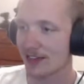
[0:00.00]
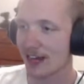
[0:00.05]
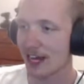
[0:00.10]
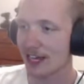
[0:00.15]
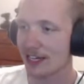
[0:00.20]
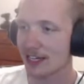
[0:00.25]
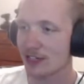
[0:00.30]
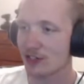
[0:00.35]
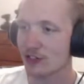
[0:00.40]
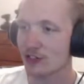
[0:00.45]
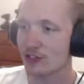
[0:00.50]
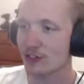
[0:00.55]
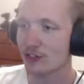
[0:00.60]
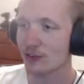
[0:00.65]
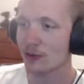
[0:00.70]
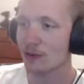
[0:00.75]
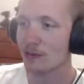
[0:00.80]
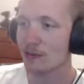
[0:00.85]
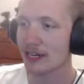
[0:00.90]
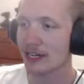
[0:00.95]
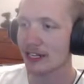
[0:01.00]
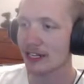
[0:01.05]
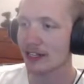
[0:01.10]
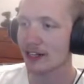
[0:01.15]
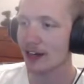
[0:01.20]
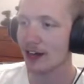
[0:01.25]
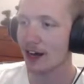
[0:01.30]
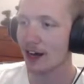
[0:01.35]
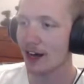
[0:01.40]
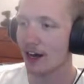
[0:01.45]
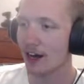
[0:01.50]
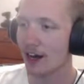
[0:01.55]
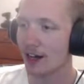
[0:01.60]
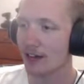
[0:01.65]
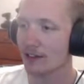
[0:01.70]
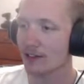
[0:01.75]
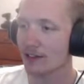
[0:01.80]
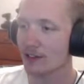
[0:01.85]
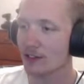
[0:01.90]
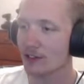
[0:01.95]
I get so many
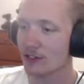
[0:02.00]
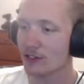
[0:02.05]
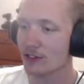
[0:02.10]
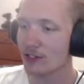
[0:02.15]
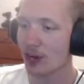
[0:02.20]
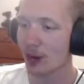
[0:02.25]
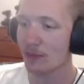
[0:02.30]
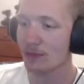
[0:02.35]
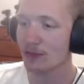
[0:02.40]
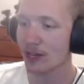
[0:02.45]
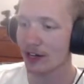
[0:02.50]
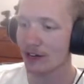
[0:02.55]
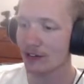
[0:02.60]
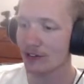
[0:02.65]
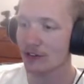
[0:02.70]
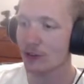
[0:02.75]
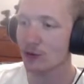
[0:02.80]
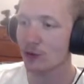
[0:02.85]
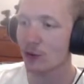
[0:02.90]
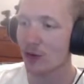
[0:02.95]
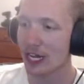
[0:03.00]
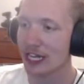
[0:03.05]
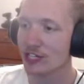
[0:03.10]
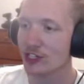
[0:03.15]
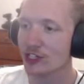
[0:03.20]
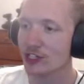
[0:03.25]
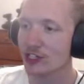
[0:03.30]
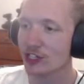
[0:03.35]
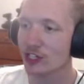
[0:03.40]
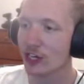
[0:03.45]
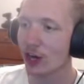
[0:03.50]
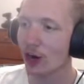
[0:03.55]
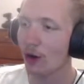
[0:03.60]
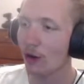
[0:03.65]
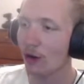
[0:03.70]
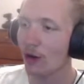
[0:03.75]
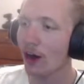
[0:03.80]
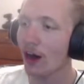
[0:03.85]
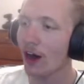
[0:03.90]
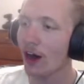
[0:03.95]
subs on Twitch,
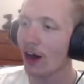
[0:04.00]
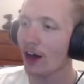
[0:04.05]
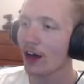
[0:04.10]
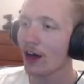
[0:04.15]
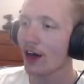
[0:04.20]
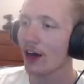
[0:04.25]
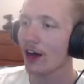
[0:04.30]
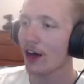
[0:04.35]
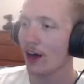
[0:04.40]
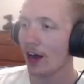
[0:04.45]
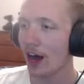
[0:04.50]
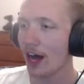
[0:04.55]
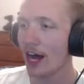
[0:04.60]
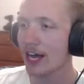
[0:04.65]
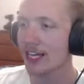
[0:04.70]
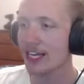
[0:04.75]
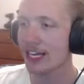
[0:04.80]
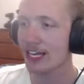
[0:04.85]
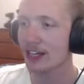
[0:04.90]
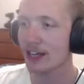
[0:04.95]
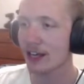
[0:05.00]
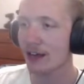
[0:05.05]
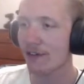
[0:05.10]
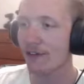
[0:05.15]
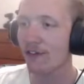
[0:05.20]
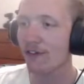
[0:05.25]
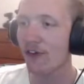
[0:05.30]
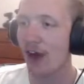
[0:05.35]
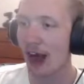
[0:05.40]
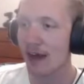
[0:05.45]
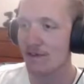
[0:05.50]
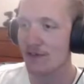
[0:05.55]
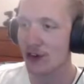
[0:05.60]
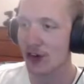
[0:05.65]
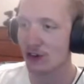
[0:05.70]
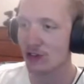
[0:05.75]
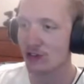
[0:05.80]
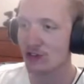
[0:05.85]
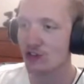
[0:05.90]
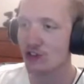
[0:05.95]
yo. I get like
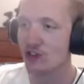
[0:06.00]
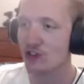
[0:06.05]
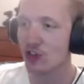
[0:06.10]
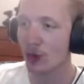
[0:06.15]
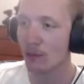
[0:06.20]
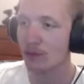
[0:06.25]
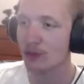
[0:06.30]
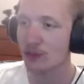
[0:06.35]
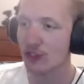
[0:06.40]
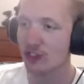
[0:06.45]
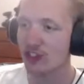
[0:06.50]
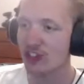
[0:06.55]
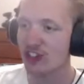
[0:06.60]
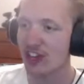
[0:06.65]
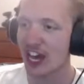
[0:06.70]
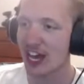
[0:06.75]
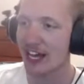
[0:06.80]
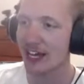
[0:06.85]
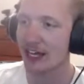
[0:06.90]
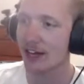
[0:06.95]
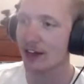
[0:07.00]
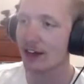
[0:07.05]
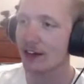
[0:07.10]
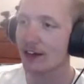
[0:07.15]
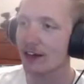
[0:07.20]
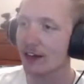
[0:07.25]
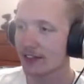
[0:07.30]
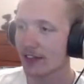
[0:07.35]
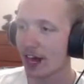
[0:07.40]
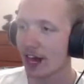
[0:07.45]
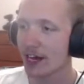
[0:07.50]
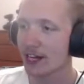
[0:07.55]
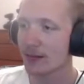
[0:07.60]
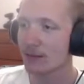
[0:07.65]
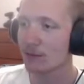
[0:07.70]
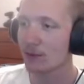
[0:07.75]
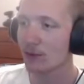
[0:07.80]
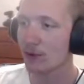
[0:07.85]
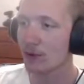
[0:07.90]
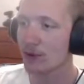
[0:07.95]
5,000 subs a day. I
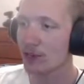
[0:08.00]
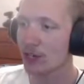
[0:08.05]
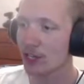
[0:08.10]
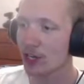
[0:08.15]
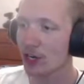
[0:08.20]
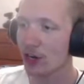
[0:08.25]
am more than Carson.